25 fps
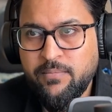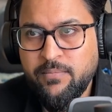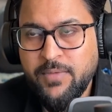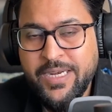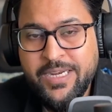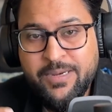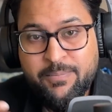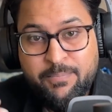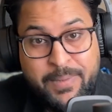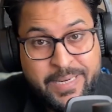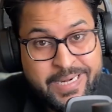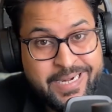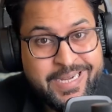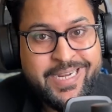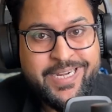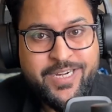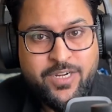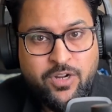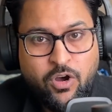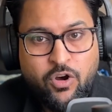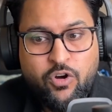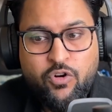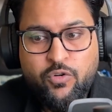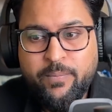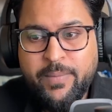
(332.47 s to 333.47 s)
in bidding
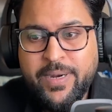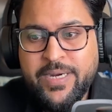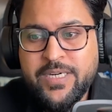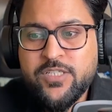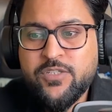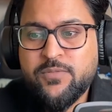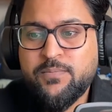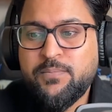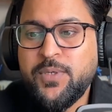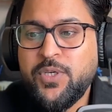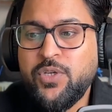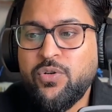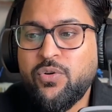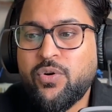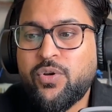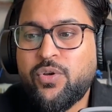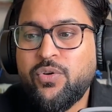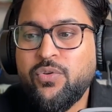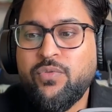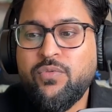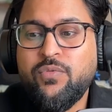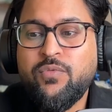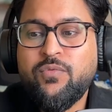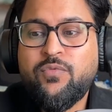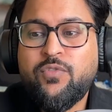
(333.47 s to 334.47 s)
documents,
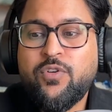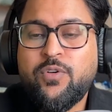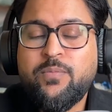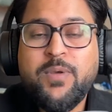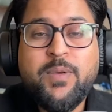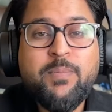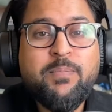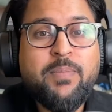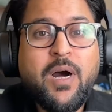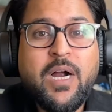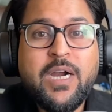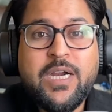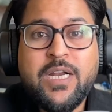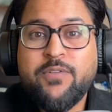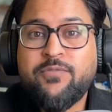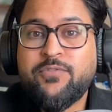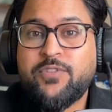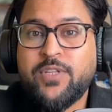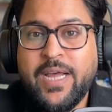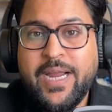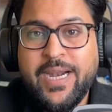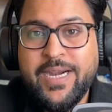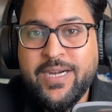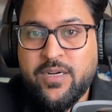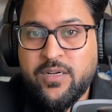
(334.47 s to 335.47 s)
BOQ would be part of
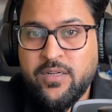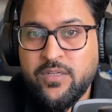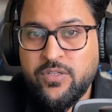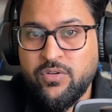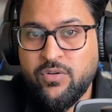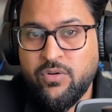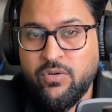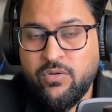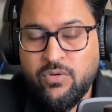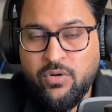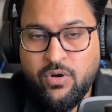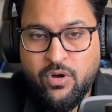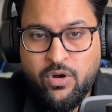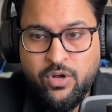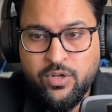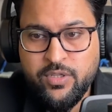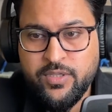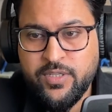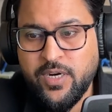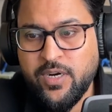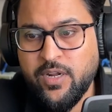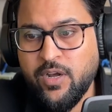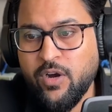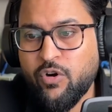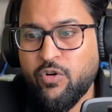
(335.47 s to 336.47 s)
that, all
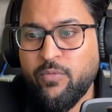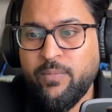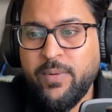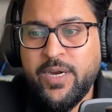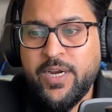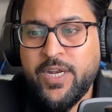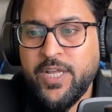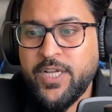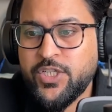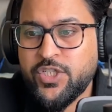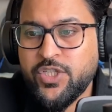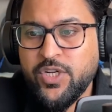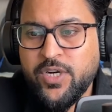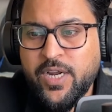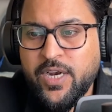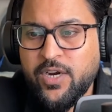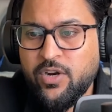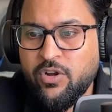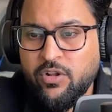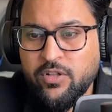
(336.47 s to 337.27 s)
the documentation and